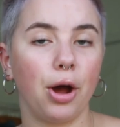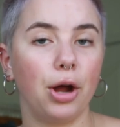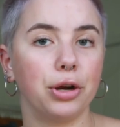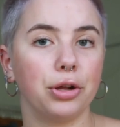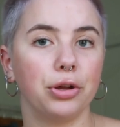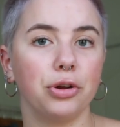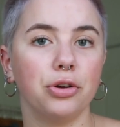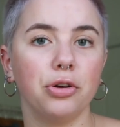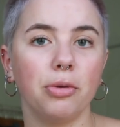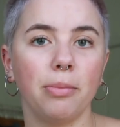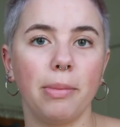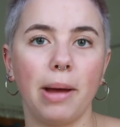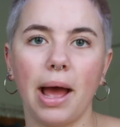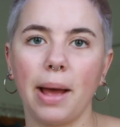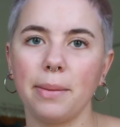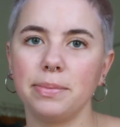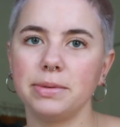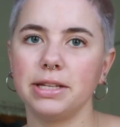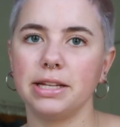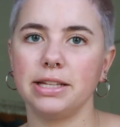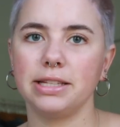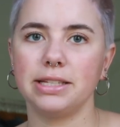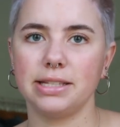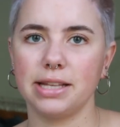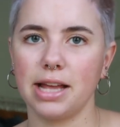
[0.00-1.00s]
On Google
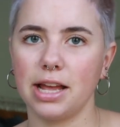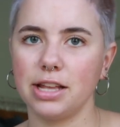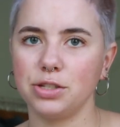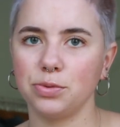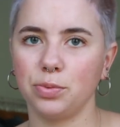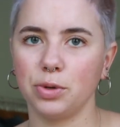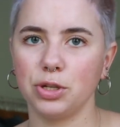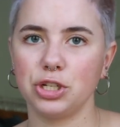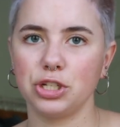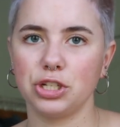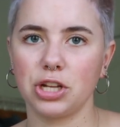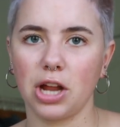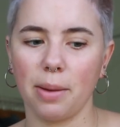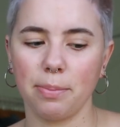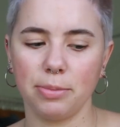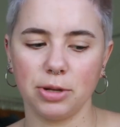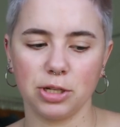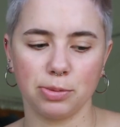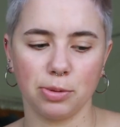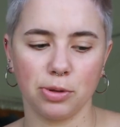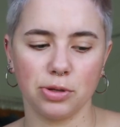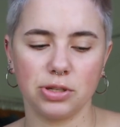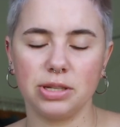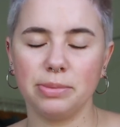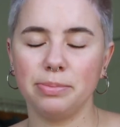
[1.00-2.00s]
Maps, it says which stop you're
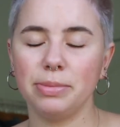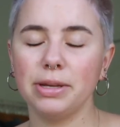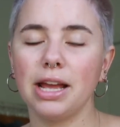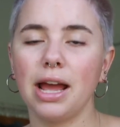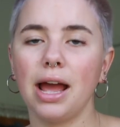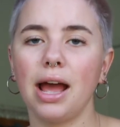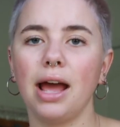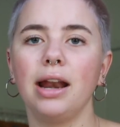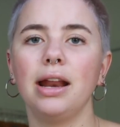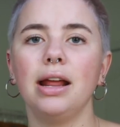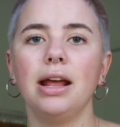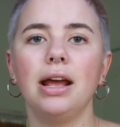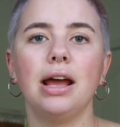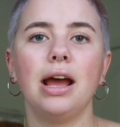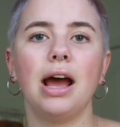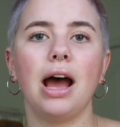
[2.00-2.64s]
supposed to be at.